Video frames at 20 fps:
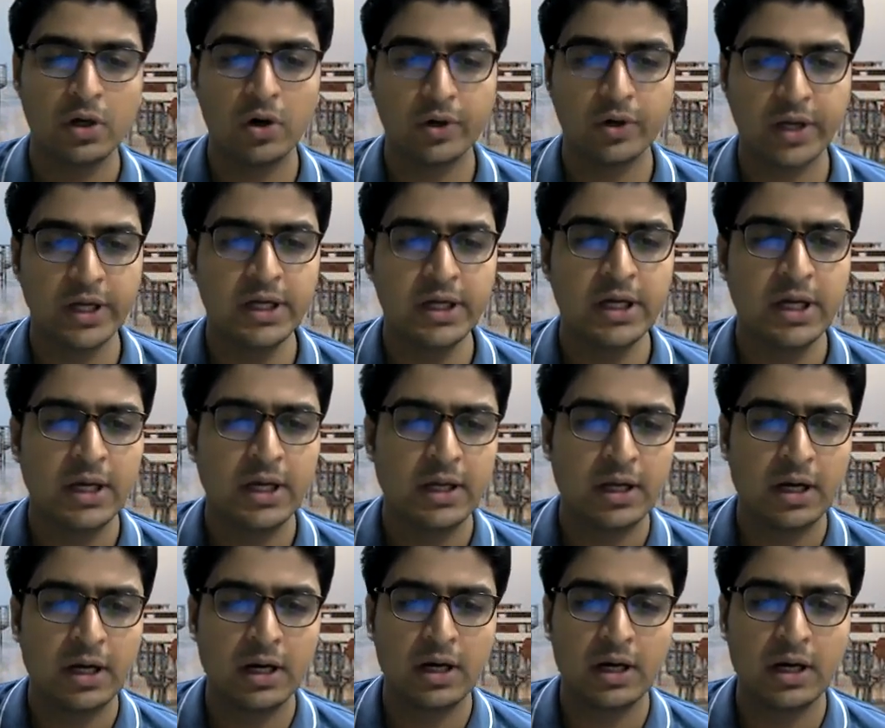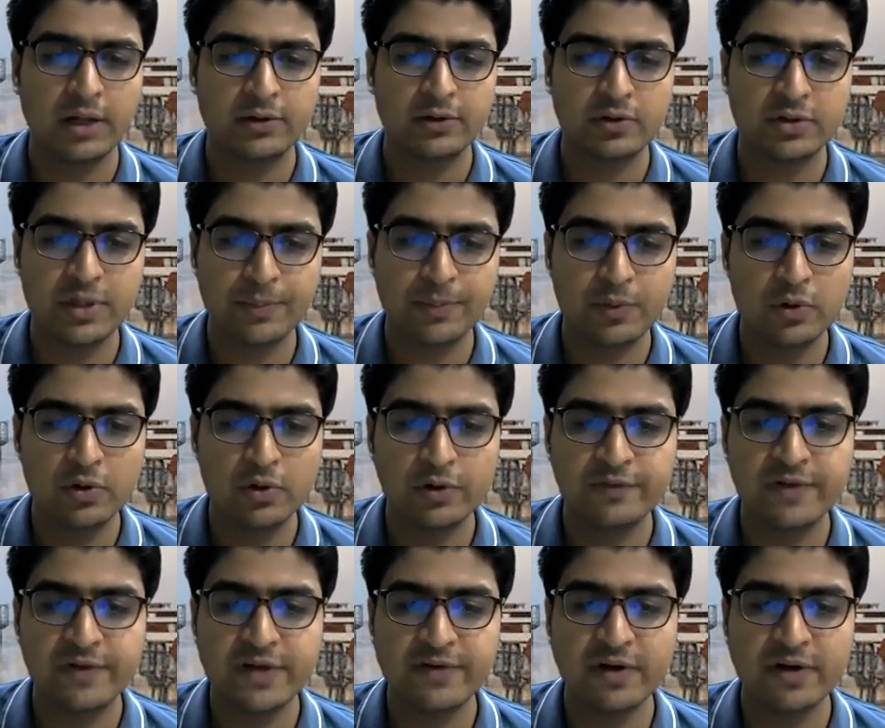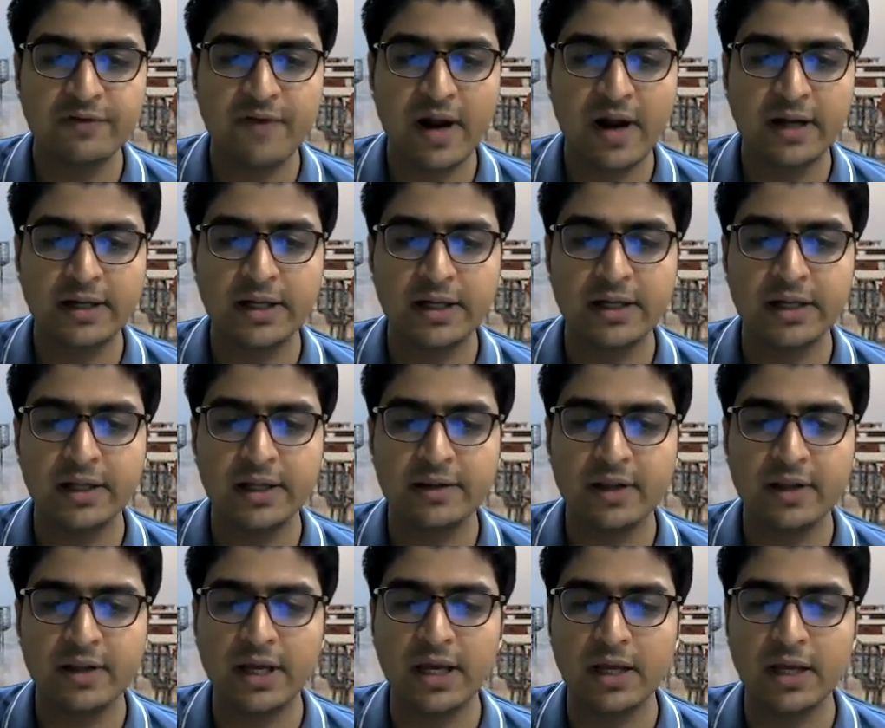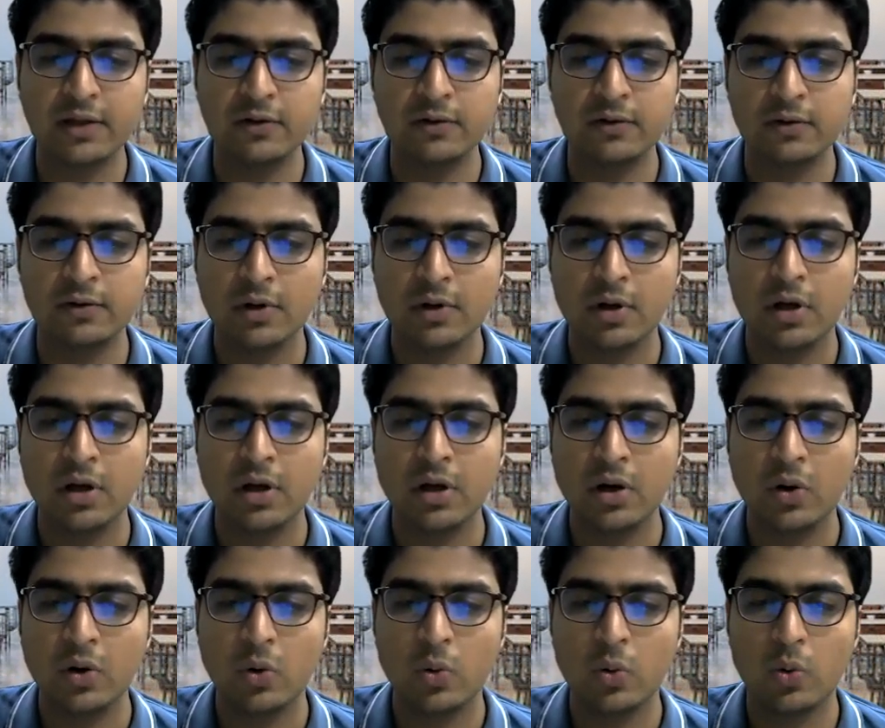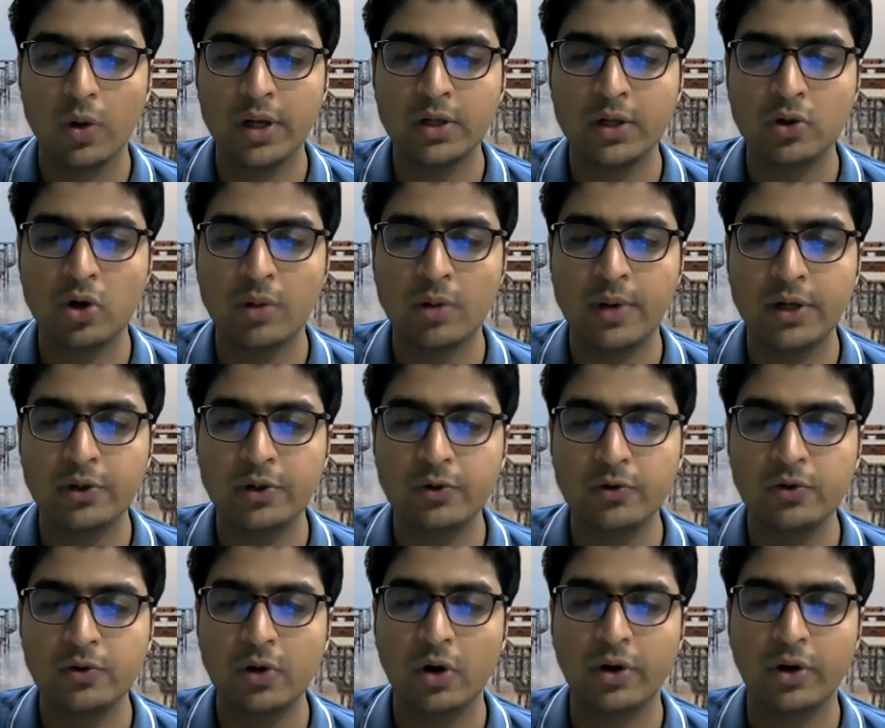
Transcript: Okay, so suppose v1 vector is again 1 comma 2.